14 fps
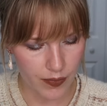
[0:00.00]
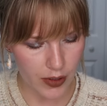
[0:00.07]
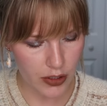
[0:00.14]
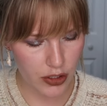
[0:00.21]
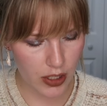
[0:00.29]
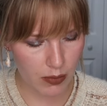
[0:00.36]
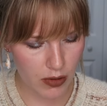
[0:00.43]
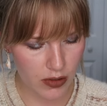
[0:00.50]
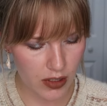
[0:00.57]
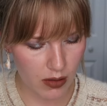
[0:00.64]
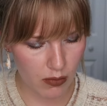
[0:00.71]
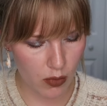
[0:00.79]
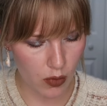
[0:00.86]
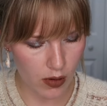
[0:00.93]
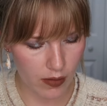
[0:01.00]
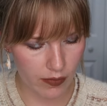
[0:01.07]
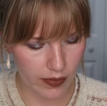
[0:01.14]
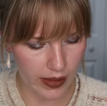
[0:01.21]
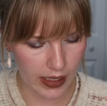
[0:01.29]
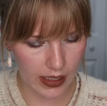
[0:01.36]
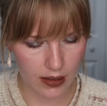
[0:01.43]
The shimmers are more of
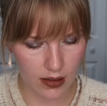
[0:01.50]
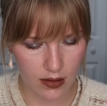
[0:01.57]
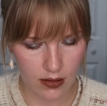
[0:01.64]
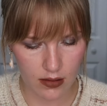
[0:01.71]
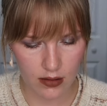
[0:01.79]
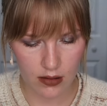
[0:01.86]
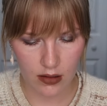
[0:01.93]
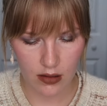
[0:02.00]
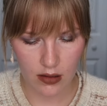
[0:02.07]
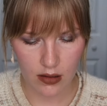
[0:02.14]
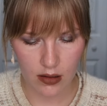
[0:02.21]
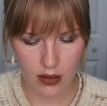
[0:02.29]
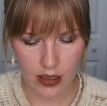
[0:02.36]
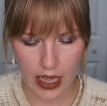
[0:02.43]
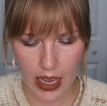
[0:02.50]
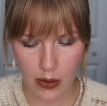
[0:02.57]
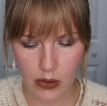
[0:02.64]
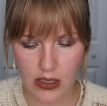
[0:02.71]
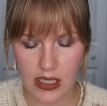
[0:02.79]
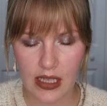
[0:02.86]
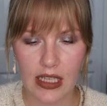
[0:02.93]
like, I
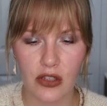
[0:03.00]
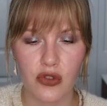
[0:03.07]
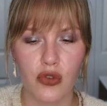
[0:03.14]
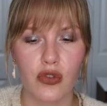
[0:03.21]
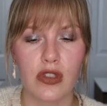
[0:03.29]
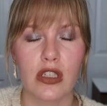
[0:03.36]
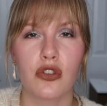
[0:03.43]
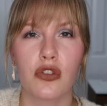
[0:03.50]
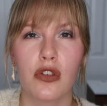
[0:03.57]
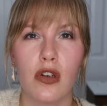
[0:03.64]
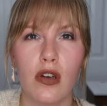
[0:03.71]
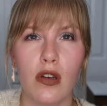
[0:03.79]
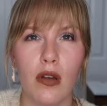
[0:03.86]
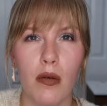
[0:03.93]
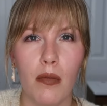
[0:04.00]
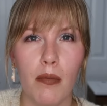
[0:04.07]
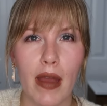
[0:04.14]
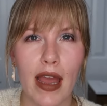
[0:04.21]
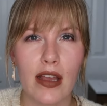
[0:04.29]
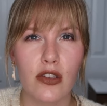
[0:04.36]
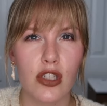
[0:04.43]
would say like traditional
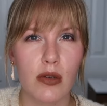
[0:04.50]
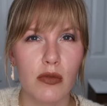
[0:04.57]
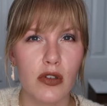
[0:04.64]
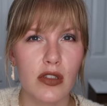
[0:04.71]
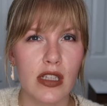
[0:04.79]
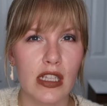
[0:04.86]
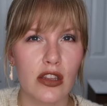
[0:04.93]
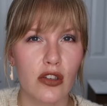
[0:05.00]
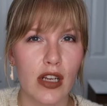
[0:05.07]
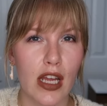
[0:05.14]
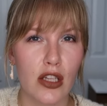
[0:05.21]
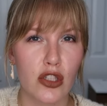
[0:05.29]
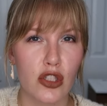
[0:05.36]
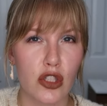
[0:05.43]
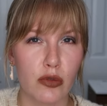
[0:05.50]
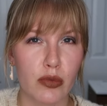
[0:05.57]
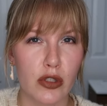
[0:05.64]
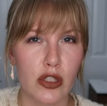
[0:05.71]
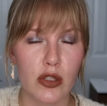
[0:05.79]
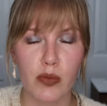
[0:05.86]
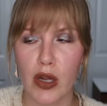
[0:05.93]
matte shimmers. Like they're not
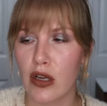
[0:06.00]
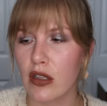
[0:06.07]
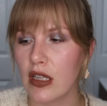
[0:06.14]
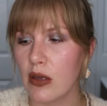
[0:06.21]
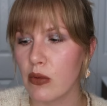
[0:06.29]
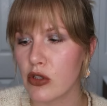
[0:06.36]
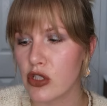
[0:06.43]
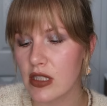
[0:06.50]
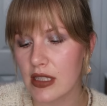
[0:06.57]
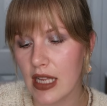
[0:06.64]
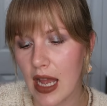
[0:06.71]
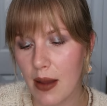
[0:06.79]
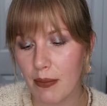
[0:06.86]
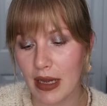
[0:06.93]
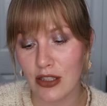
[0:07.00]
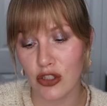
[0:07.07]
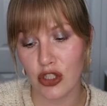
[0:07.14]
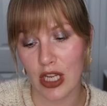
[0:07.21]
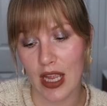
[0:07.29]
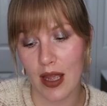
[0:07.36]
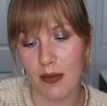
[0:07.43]
super sparkly, which is not my
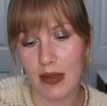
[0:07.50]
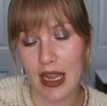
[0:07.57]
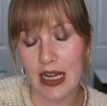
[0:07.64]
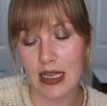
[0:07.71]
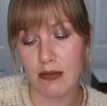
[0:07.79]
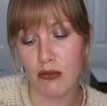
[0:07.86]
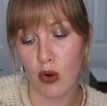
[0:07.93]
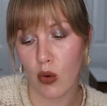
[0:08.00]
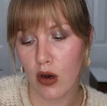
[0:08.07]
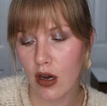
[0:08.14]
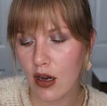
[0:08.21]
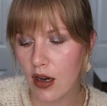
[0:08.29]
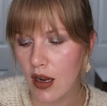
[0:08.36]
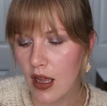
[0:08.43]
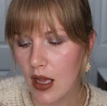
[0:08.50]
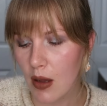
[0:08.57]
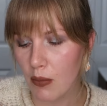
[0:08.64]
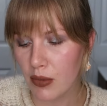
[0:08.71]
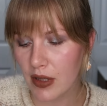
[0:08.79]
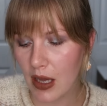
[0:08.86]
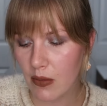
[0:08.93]
jam anymore.
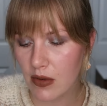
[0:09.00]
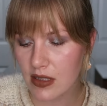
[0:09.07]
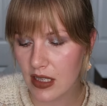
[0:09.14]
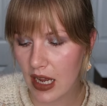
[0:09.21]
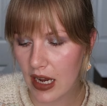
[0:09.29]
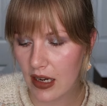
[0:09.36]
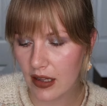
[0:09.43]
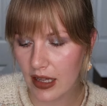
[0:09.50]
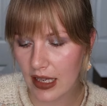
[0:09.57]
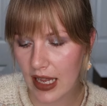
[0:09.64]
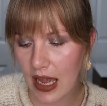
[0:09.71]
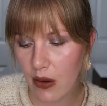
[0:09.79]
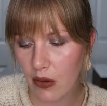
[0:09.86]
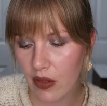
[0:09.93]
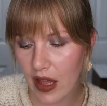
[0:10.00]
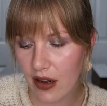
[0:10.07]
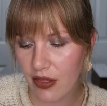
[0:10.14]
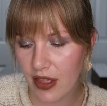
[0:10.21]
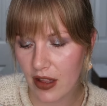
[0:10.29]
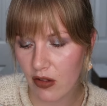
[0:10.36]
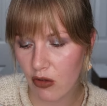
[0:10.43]
But that was kind of like how a lot
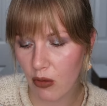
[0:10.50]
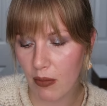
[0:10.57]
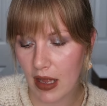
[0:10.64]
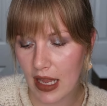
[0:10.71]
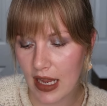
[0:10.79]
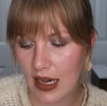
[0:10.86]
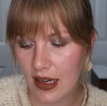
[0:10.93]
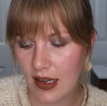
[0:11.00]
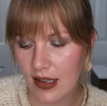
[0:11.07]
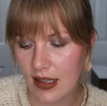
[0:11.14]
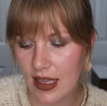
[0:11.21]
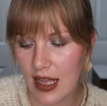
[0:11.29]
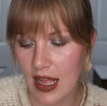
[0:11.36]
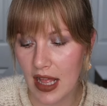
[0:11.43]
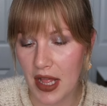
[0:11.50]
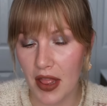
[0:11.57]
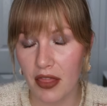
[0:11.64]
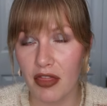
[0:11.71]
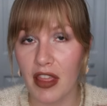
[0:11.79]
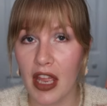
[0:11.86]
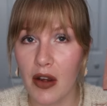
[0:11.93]
of things were made
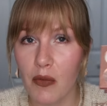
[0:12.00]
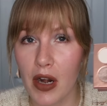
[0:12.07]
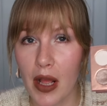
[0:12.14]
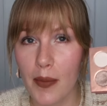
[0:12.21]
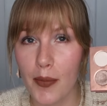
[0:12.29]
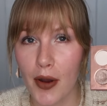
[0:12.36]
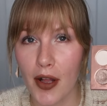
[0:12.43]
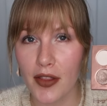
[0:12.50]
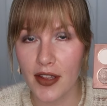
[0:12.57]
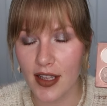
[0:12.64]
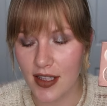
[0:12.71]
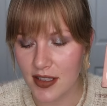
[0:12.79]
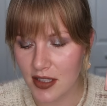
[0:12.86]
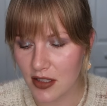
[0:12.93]
then when I bought this.